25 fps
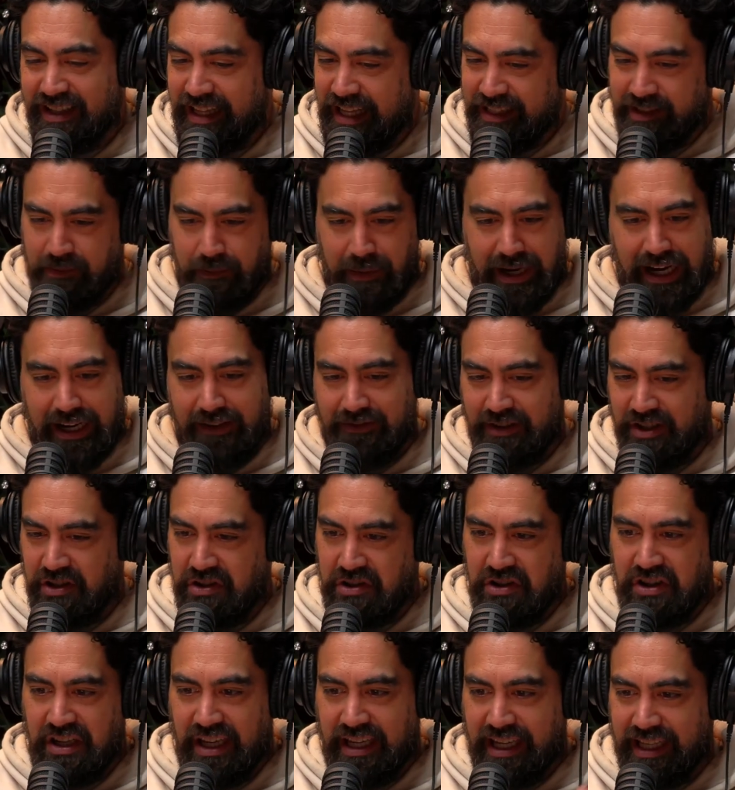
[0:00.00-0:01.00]
that's part of his
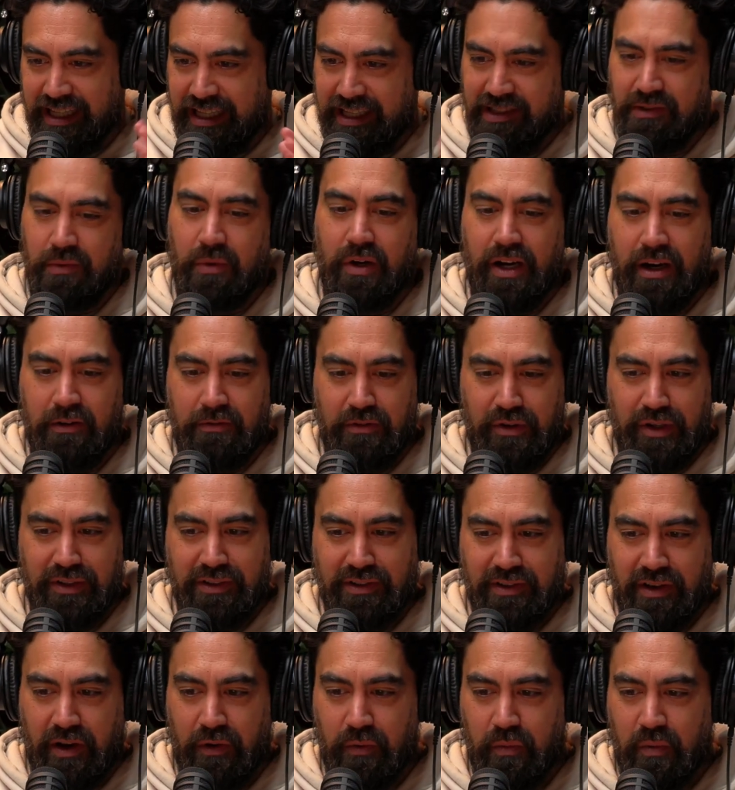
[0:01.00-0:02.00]
shtick, and that's why it
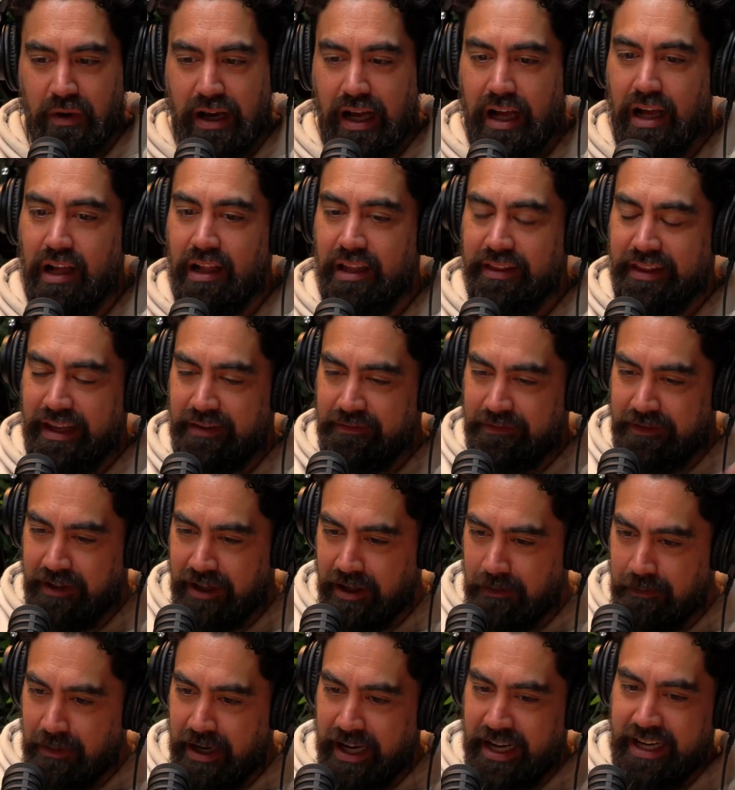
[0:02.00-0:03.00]
works so well. Then
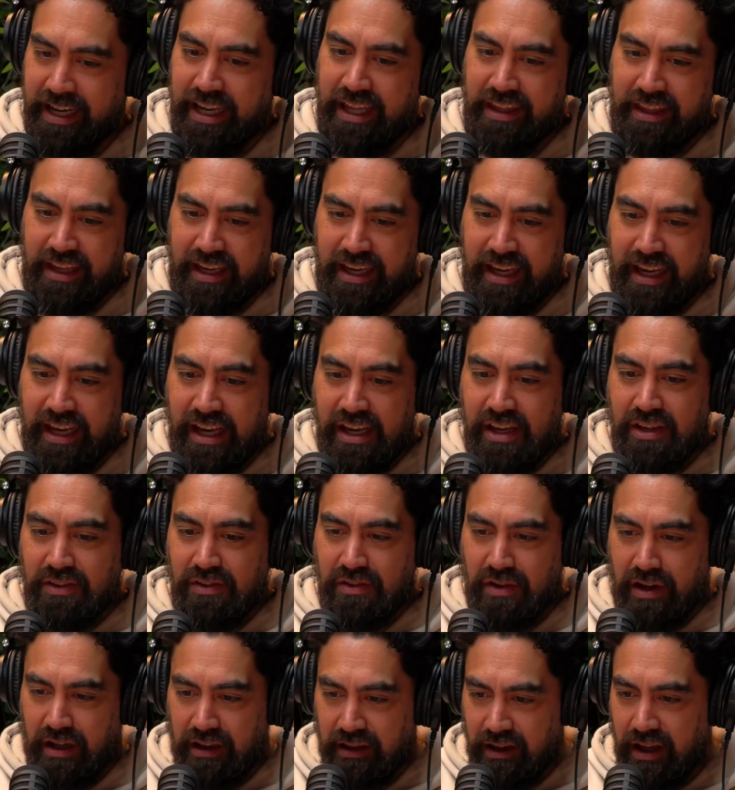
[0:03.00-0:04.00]
followed by another
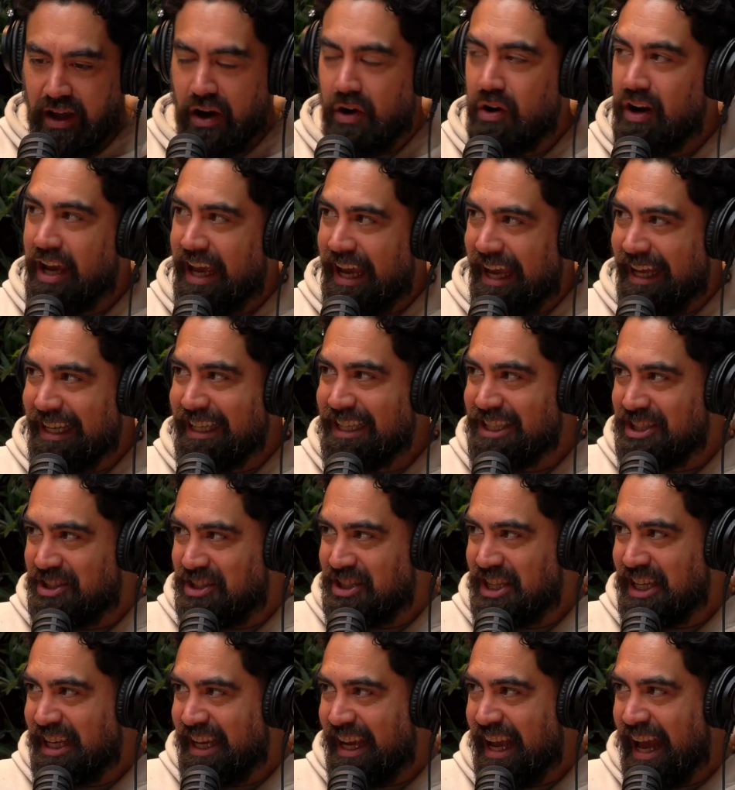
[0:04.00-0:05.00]
sort of lower
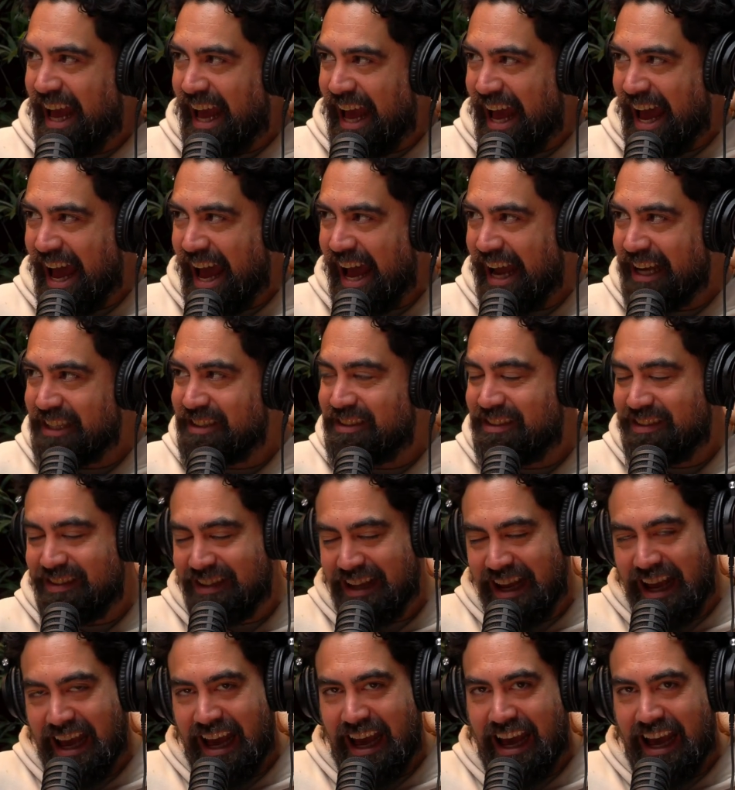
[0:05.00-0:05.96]
energy act.